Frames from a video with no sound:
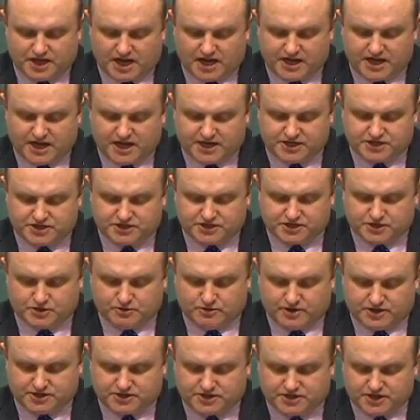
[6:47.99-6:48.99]

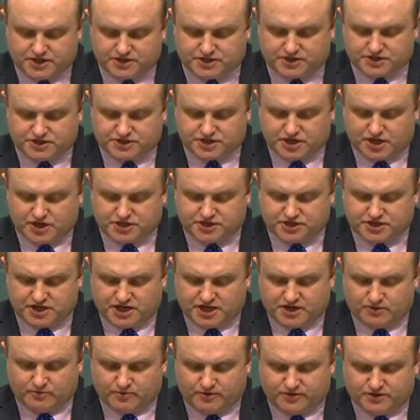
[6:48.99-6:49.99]
AHUS is
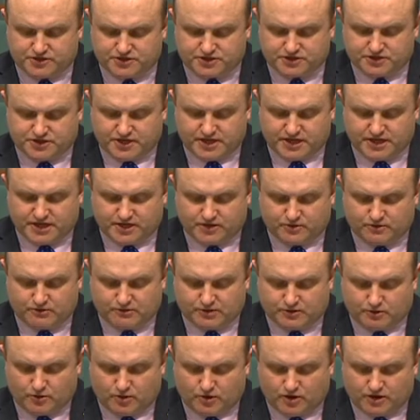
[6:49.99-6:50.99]
associated with the genetic or
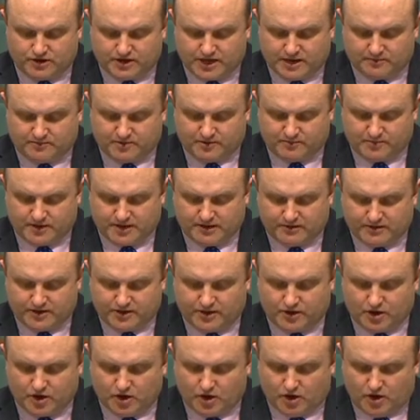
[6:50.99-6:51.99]
acquired abnormality